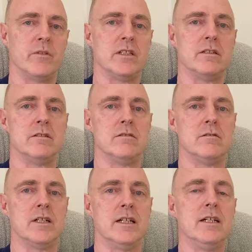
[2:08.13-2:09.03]

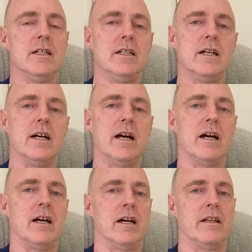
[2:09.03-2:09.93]
to
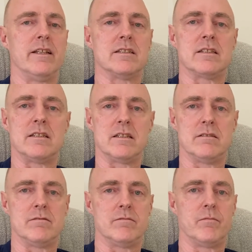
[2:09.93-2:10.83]
this kind
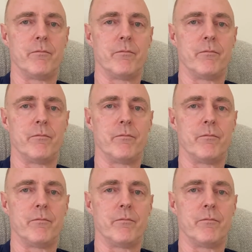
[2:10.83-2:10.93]
of